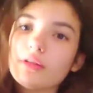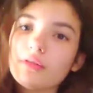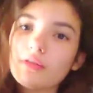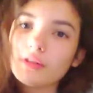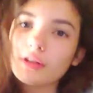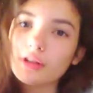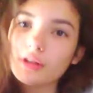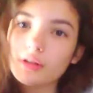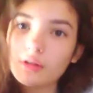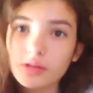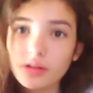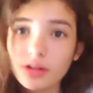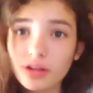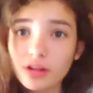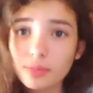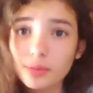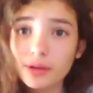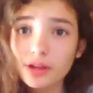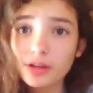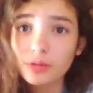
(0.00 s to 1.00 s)
for the acoustics,
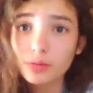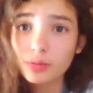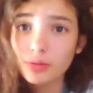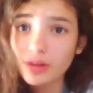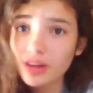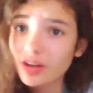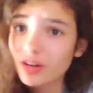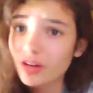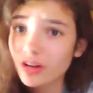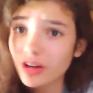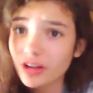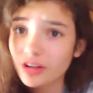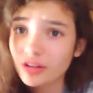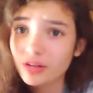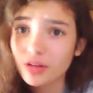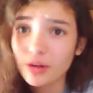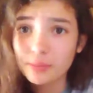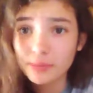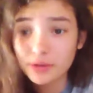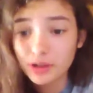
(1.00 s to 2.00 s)
but it's really hot,
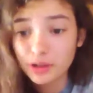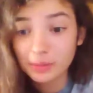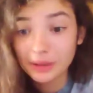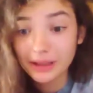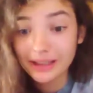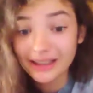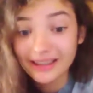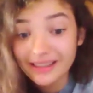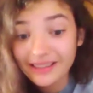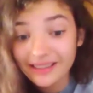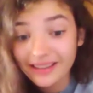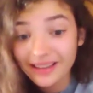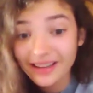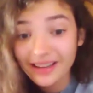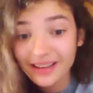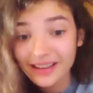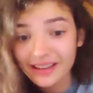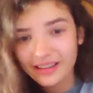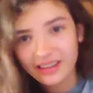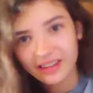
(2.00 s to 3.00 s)
so I'm gonna be
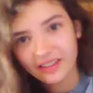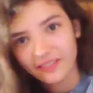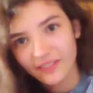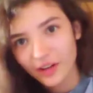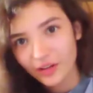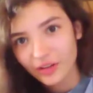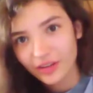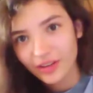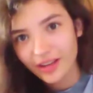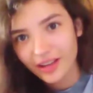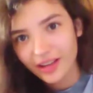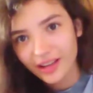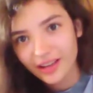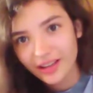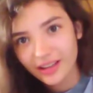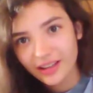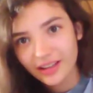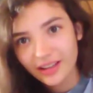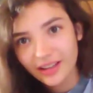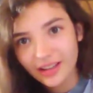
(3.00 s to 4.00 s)
inside instead of
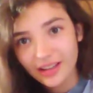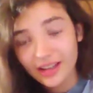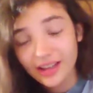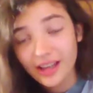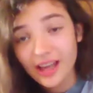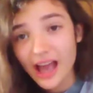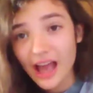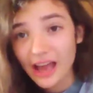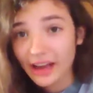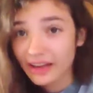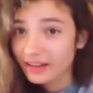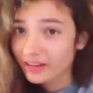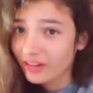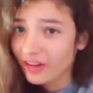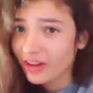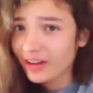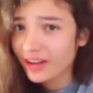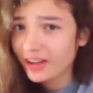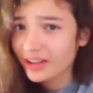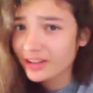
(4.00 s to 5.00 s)
outside. And it's a
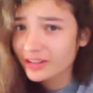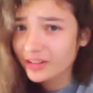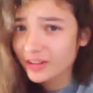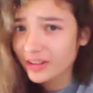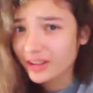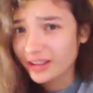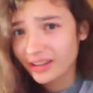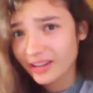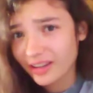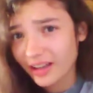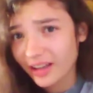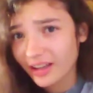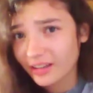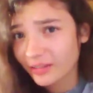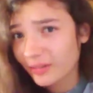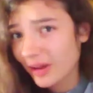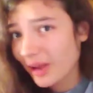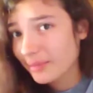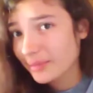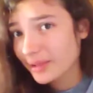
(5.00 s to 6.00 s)
lot nicer inside the
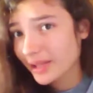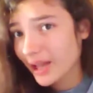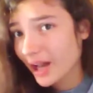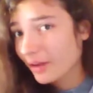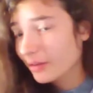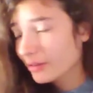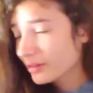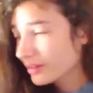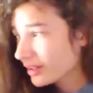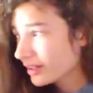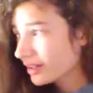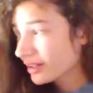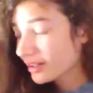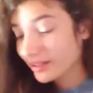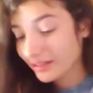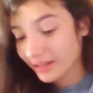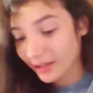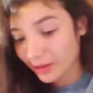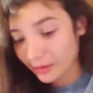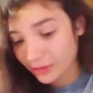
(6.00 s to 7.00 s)
rabbit house than it
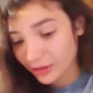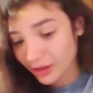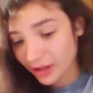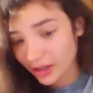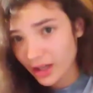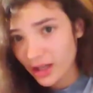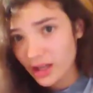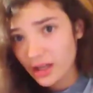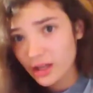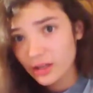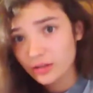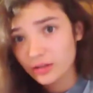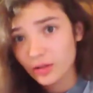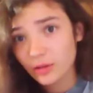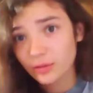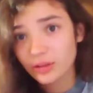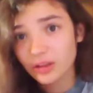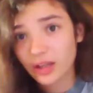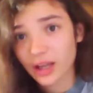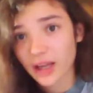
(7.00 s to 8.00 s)
is outside.
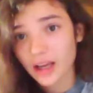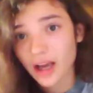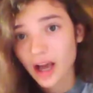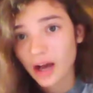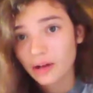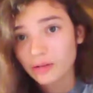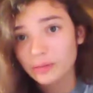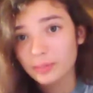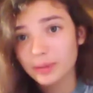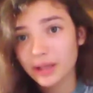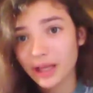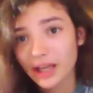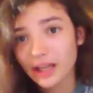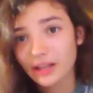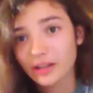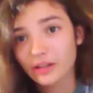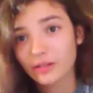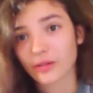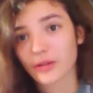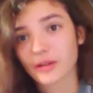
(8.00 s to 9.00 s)
So today I will be
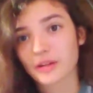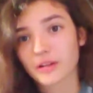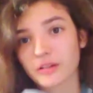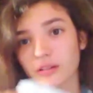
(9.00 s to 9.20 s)
answering a